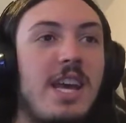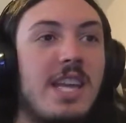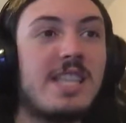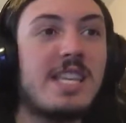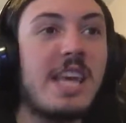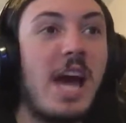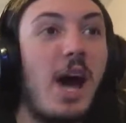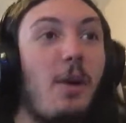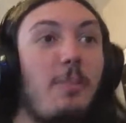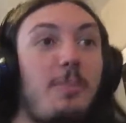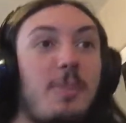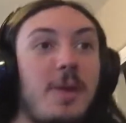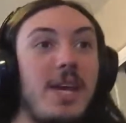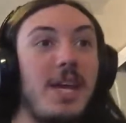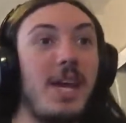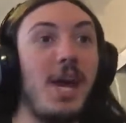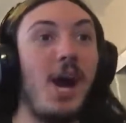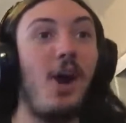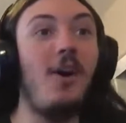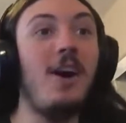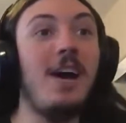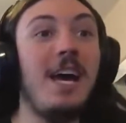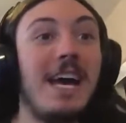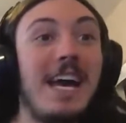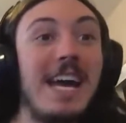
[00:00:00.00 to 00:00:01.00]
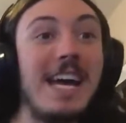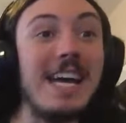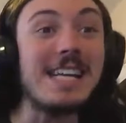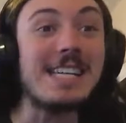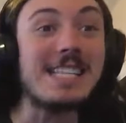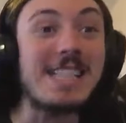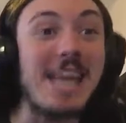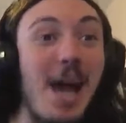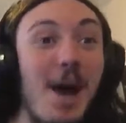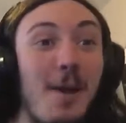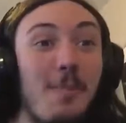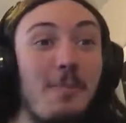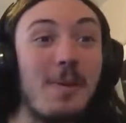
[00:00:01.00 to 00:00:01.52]
It's Albedo!
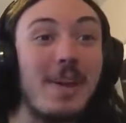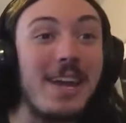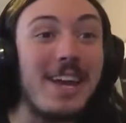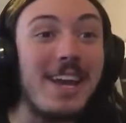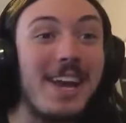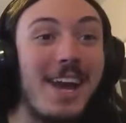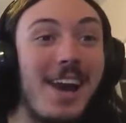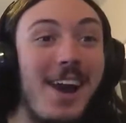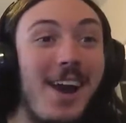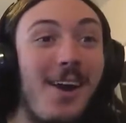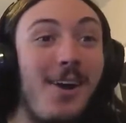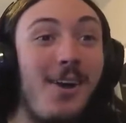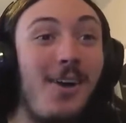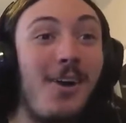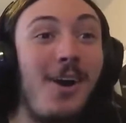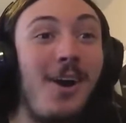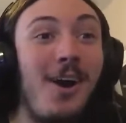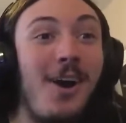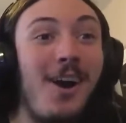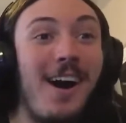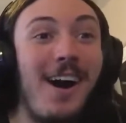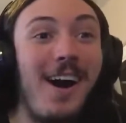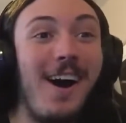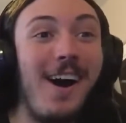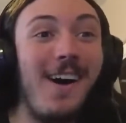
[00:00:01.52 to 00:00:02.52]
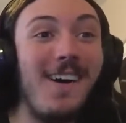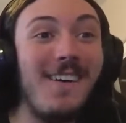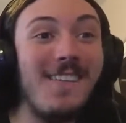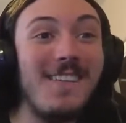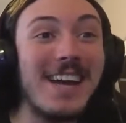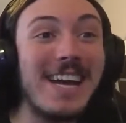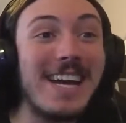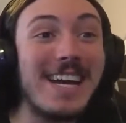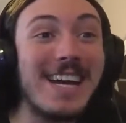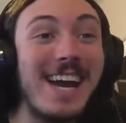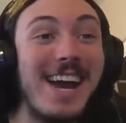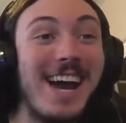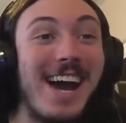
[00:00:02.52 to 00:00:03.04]
It's Albedo! Oh
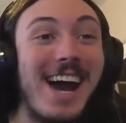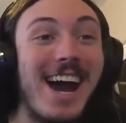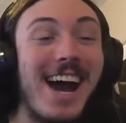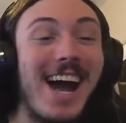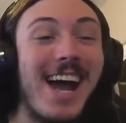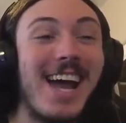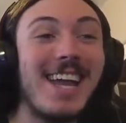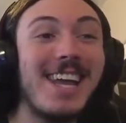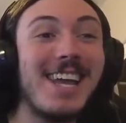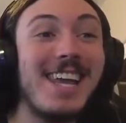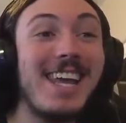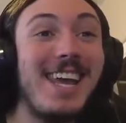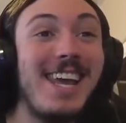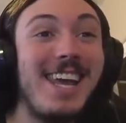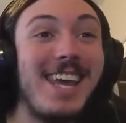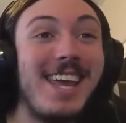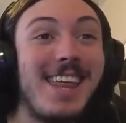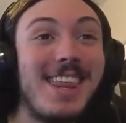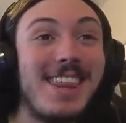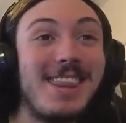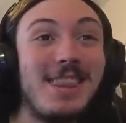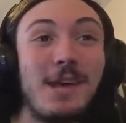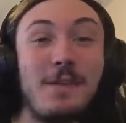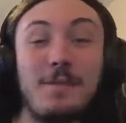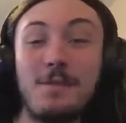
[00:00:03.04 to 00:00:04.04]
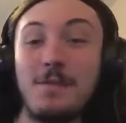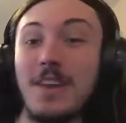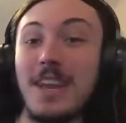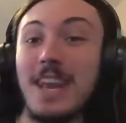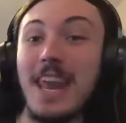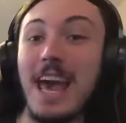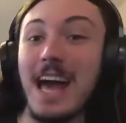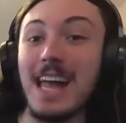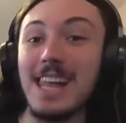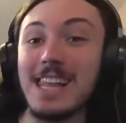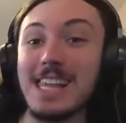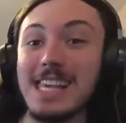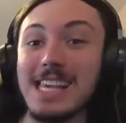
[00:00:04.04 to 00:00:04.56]
my god! The
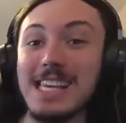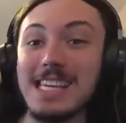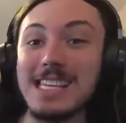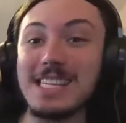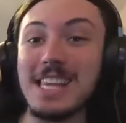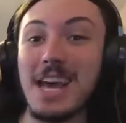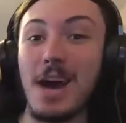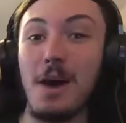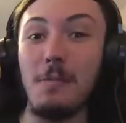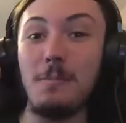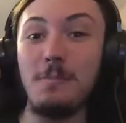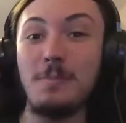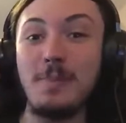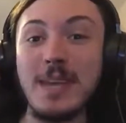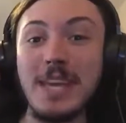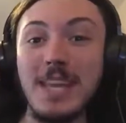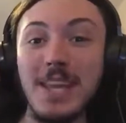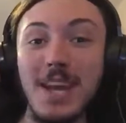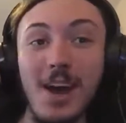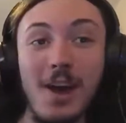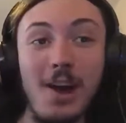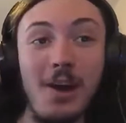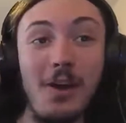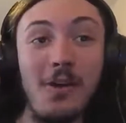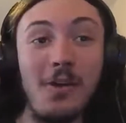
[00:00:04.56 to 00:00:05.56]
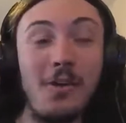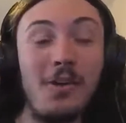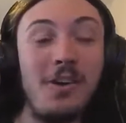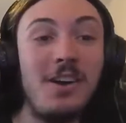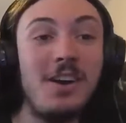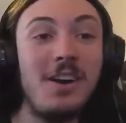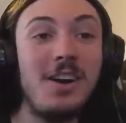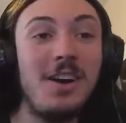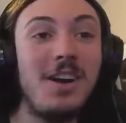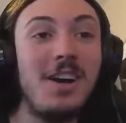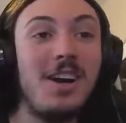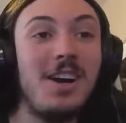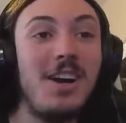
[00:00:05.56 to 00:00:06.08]
finale is Albedo?
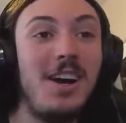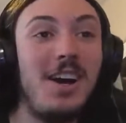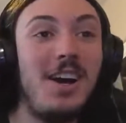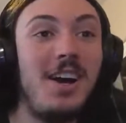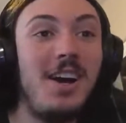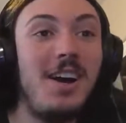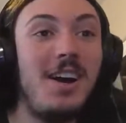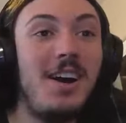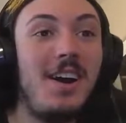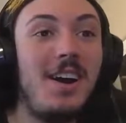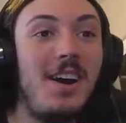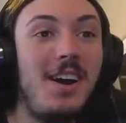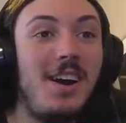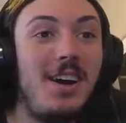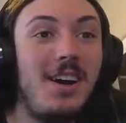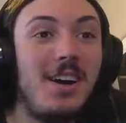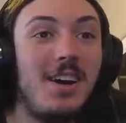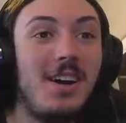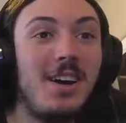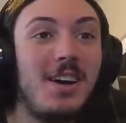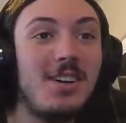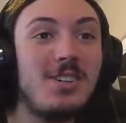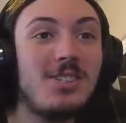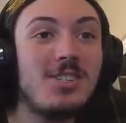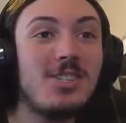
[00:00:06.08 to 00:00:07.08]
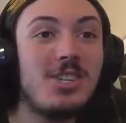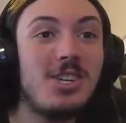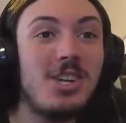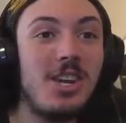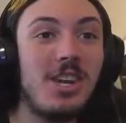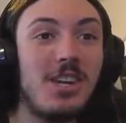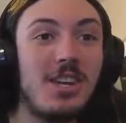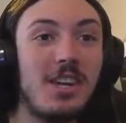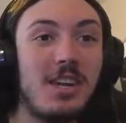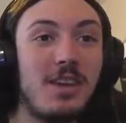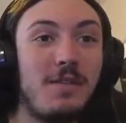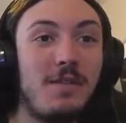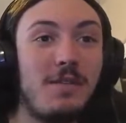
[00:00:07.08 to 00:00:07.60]

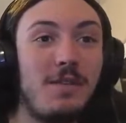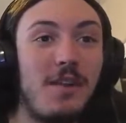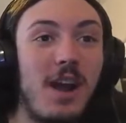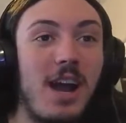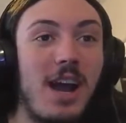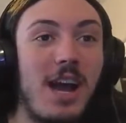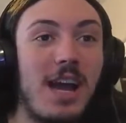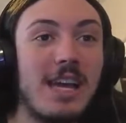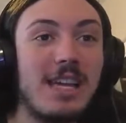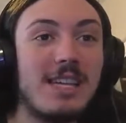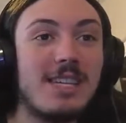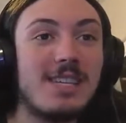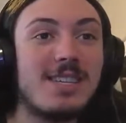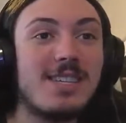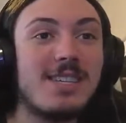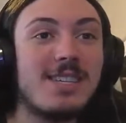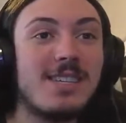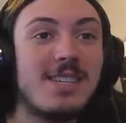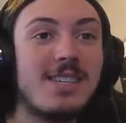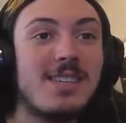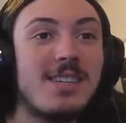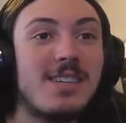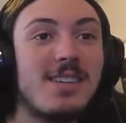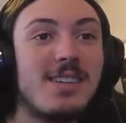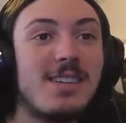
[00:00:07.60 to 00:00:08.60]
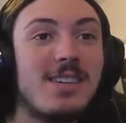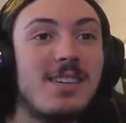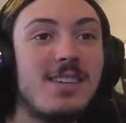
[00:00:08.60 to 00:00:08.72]
Chili fries.